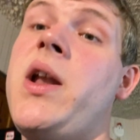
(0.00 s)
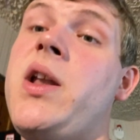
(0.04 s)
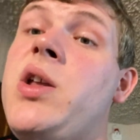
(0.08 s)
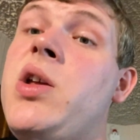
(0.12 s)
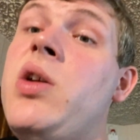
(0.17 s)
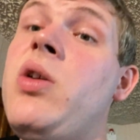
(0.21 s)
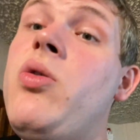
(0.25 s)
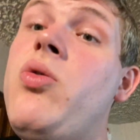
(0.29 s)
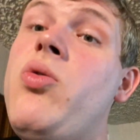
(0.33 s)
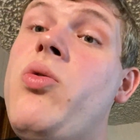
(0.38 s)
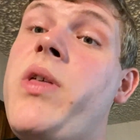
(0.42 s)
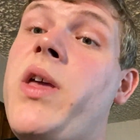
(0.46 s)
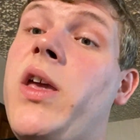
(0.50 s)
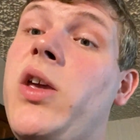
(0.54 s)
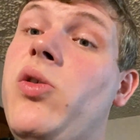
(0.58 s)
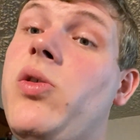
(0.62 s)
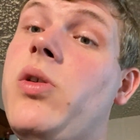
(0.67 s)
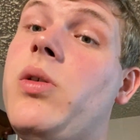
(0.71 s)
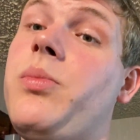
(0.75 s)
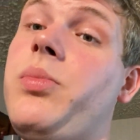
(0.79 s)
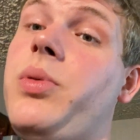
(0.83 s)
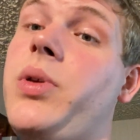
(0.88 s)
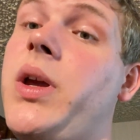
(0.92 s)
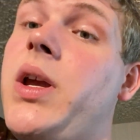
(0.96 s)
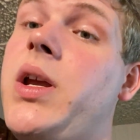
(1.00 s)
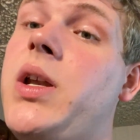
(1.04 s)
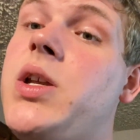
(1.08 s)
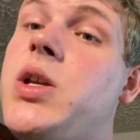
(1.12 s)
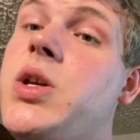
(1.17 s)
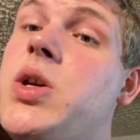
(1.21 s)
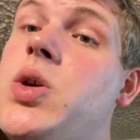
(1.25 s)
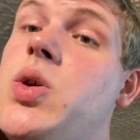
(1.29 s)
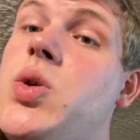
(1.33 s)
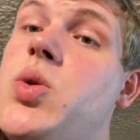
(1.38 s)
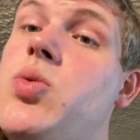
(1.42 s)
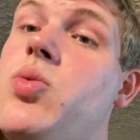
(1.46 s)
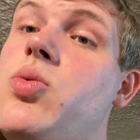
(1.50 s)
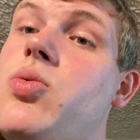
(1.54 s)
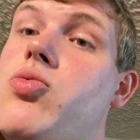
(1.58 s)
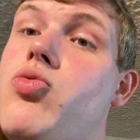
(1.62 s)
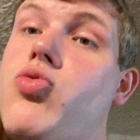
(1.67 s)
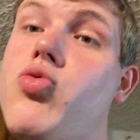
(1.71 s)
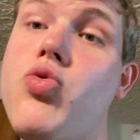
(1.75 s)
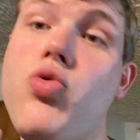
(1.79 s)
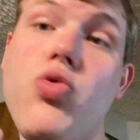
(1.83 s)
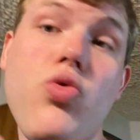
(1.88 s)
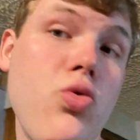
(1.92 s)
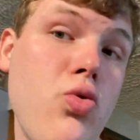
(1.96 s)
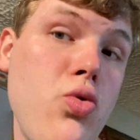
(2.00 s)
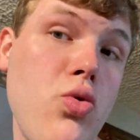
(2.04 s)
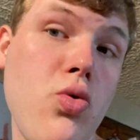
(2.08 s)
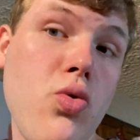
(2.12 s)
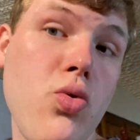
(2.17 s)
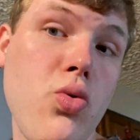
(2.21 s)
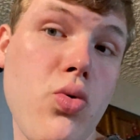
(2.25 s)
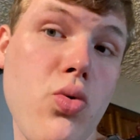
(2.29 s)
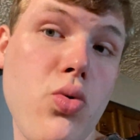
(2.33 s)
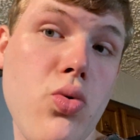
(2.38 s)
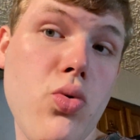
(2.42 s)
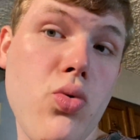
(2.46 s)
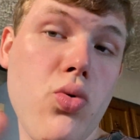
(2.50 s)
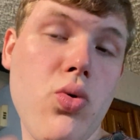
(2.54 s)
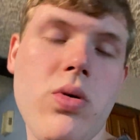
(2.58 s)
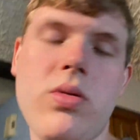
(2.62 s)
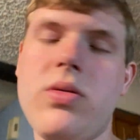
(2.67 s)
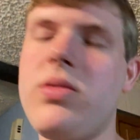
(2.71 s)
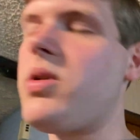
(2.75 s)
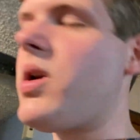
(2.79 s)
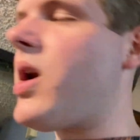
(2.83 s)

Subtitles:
2 that you could play too. Ooh,